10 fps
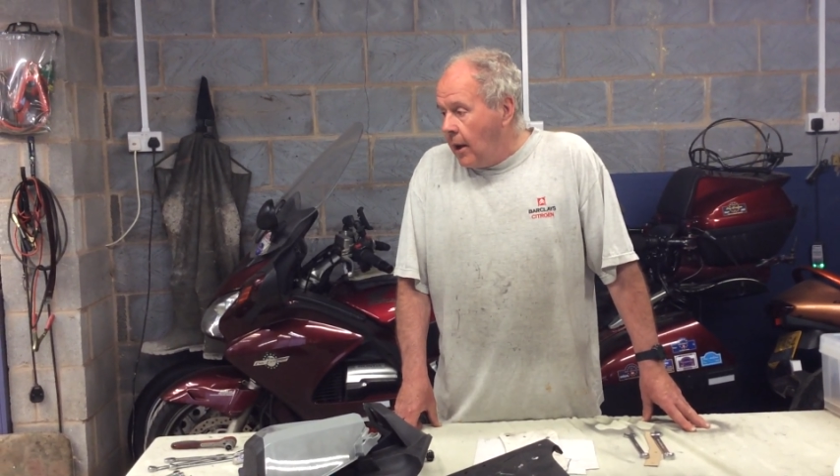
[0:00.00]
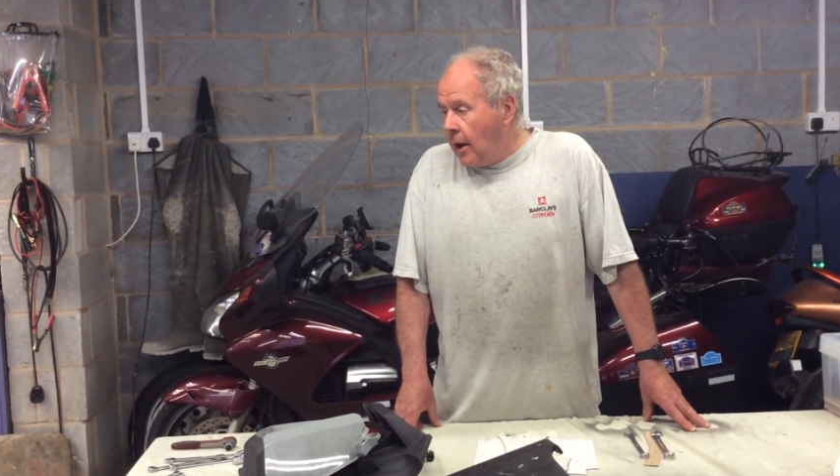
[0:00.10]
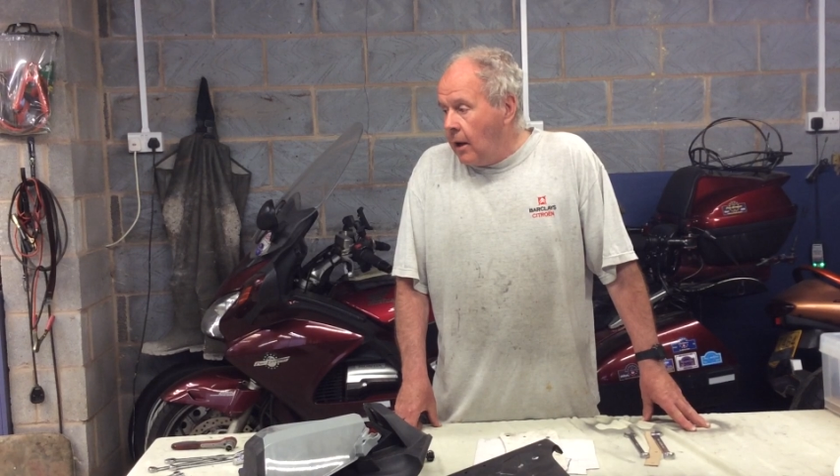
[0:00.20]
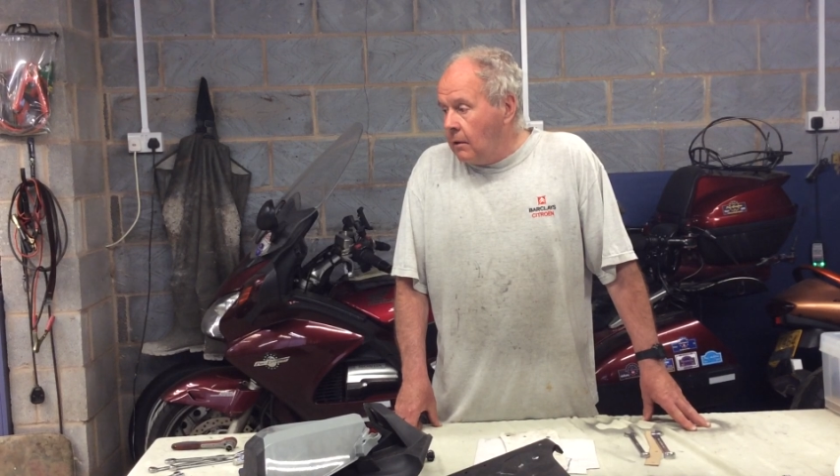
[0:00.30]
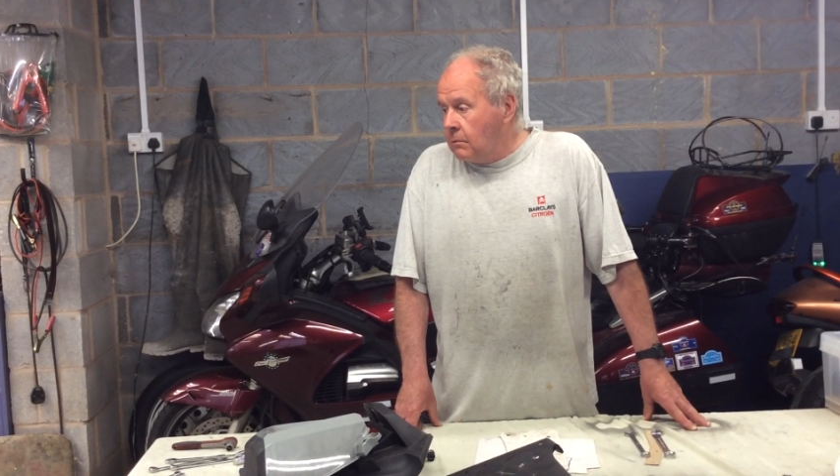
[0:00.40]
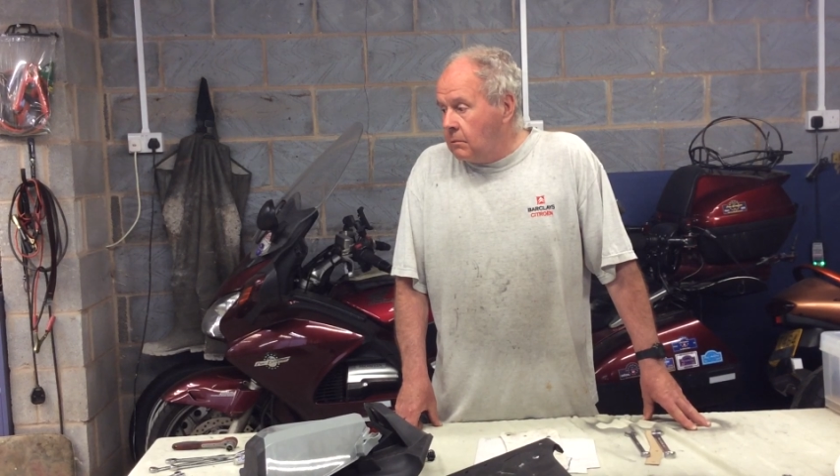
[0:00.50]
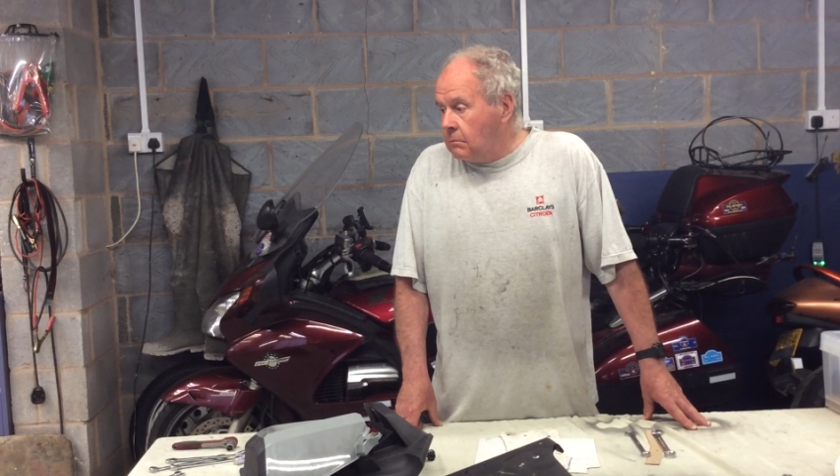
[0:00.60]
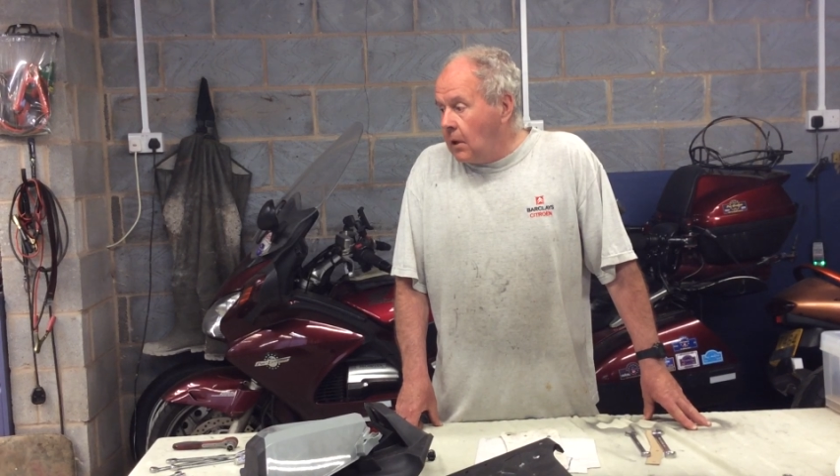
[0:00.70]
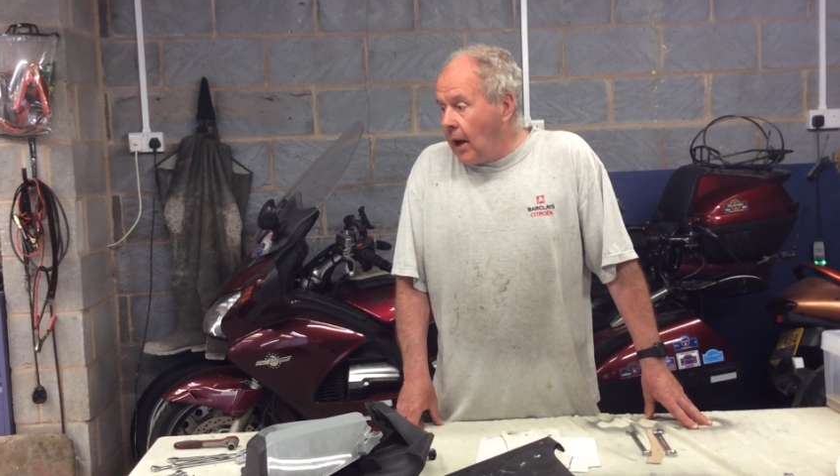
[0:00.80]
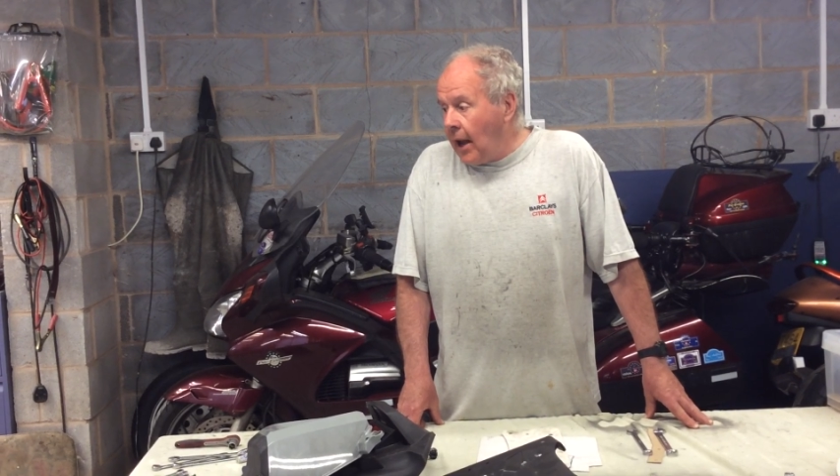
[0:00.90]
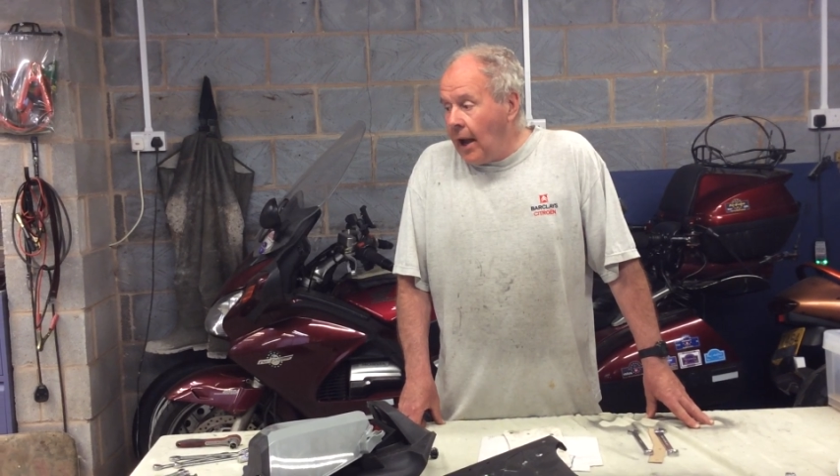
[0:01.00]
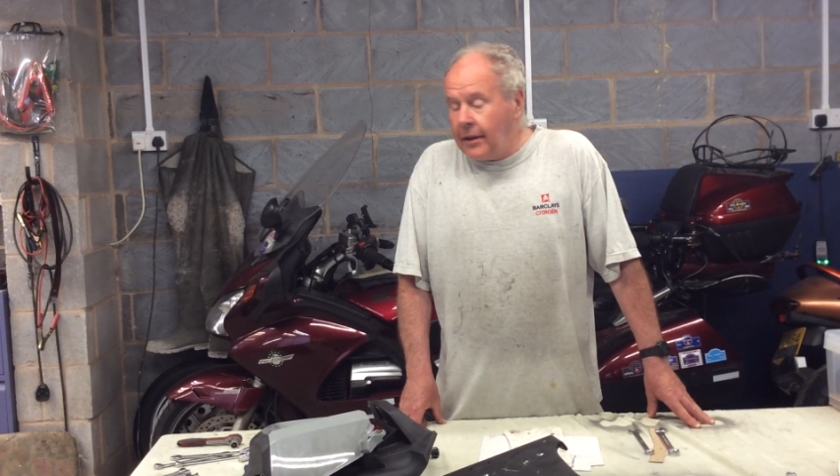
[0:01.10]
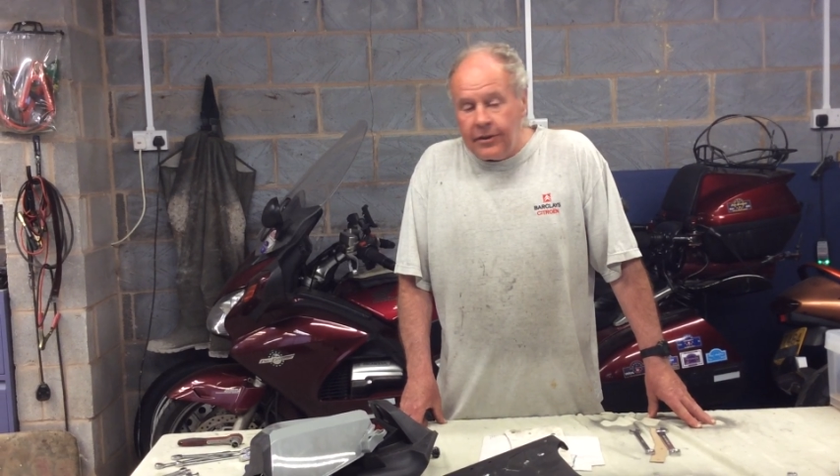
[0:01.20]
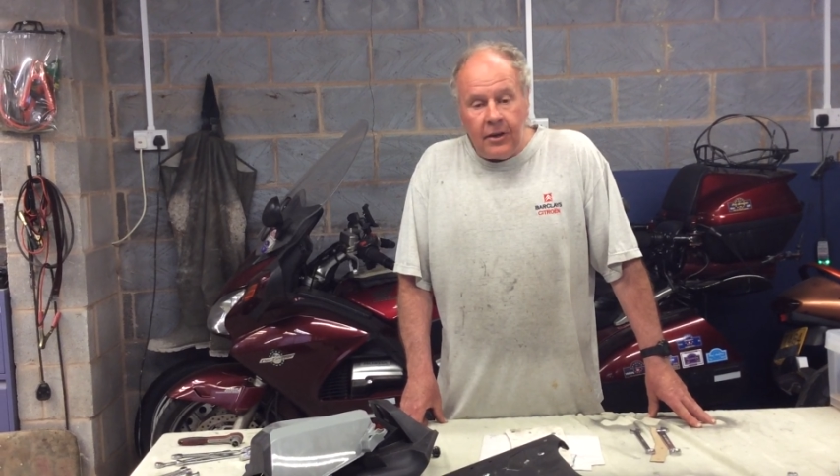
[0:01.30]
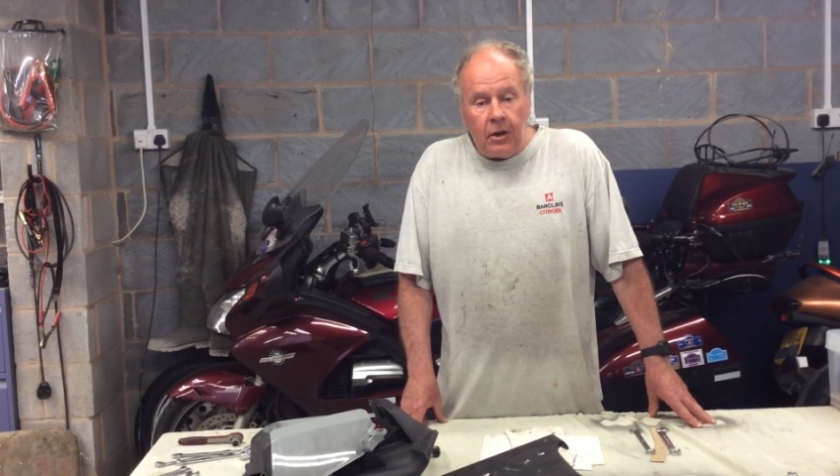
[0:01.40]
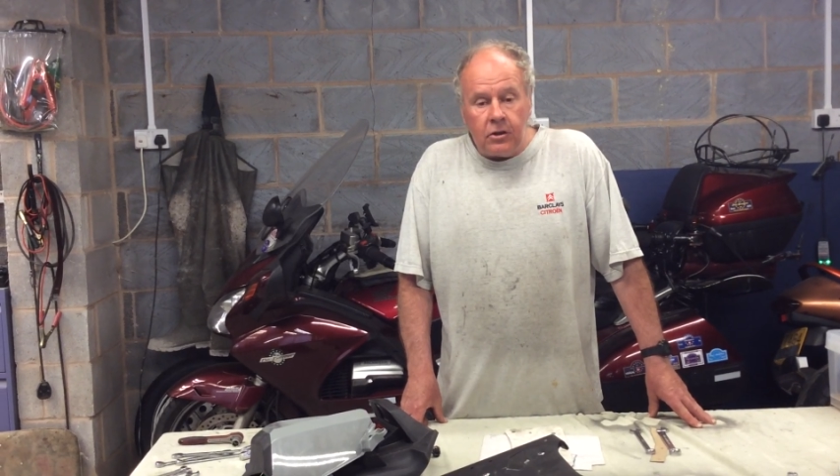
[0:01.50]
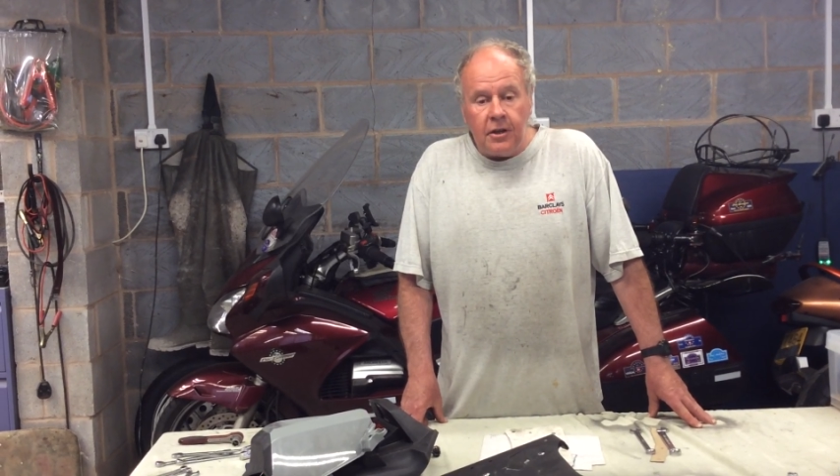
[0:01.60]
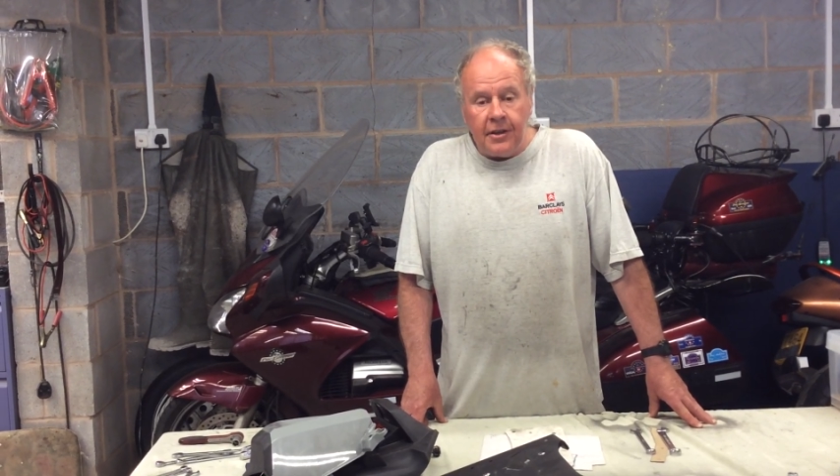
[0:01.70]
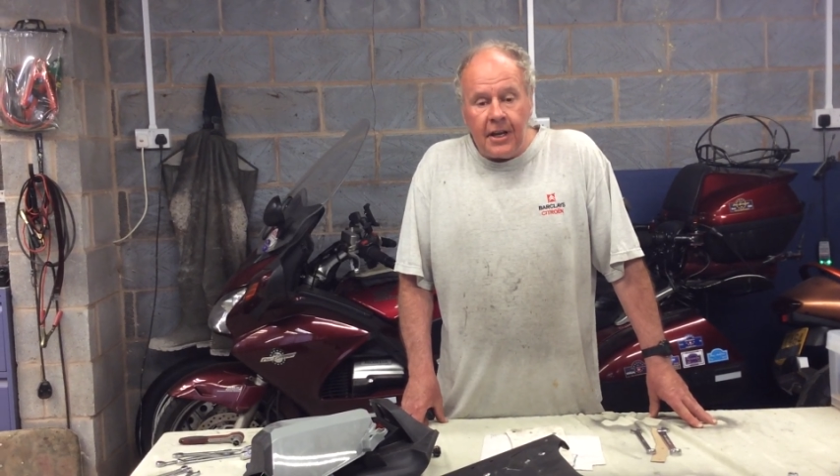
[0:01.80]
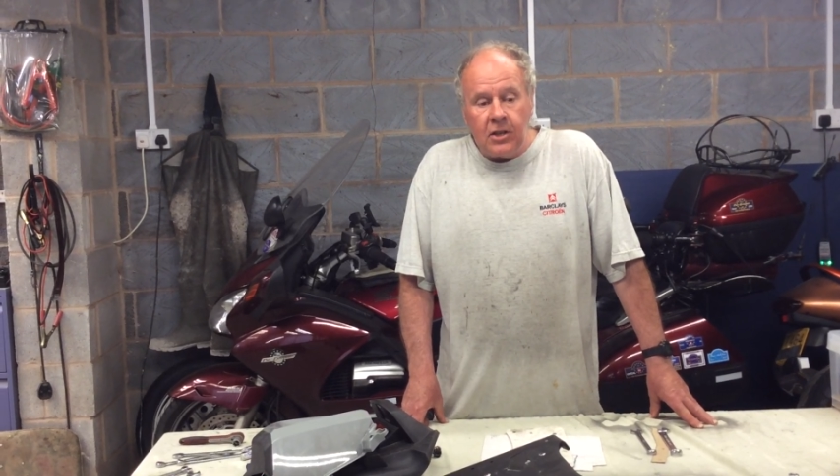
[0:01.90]
I had
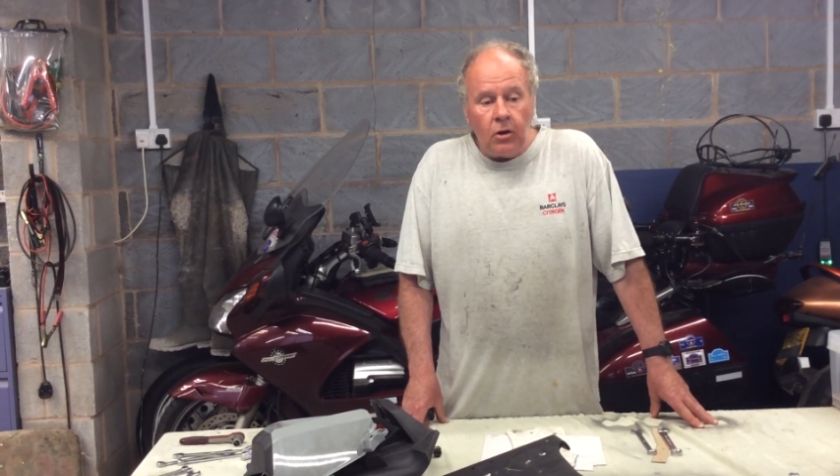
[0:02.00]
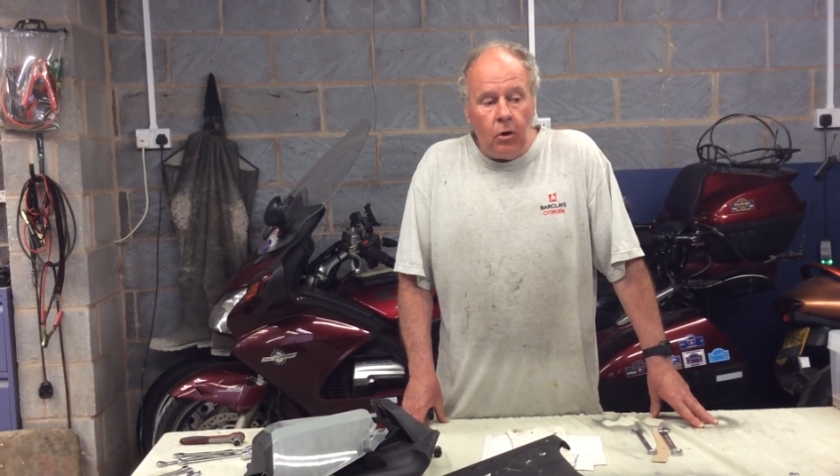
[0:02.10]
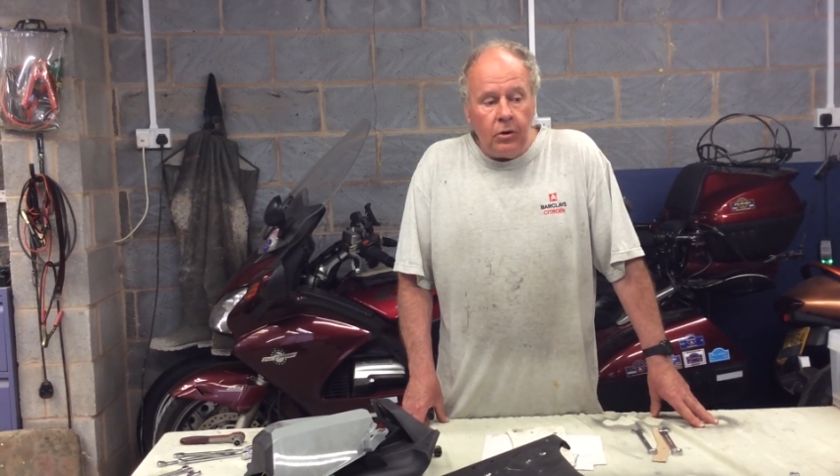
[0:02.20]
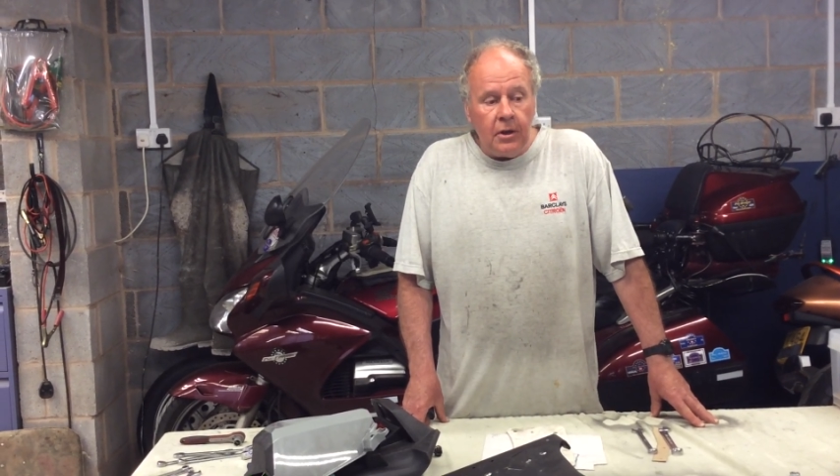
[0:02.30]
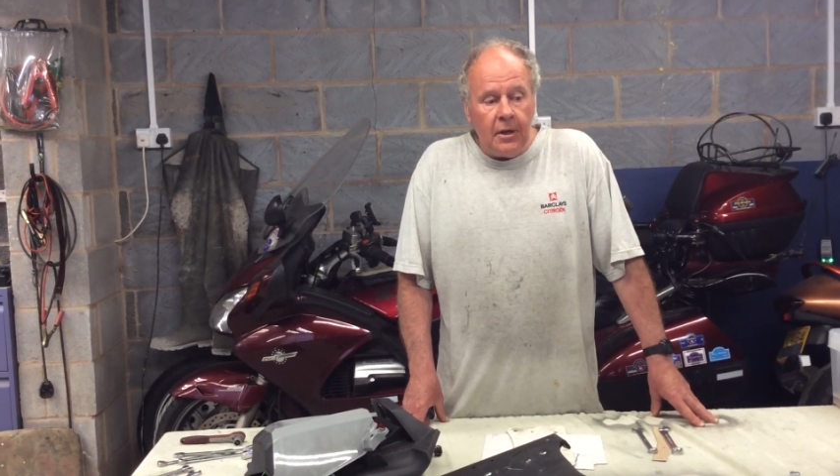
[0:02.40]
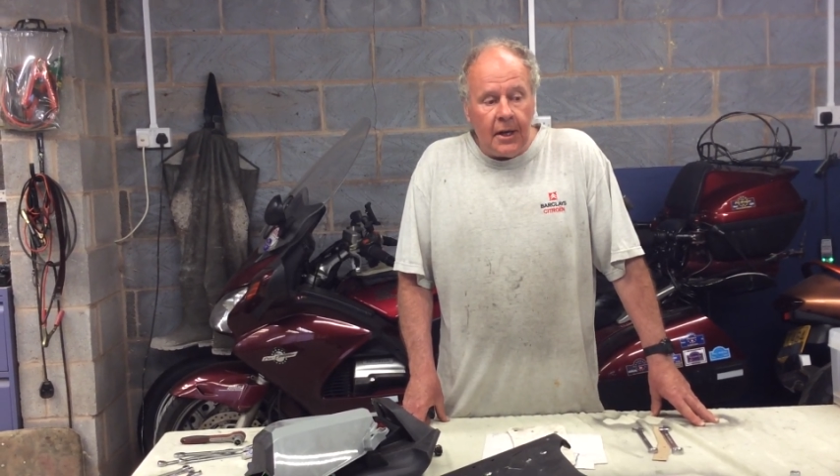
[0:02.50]
lots of things ordered,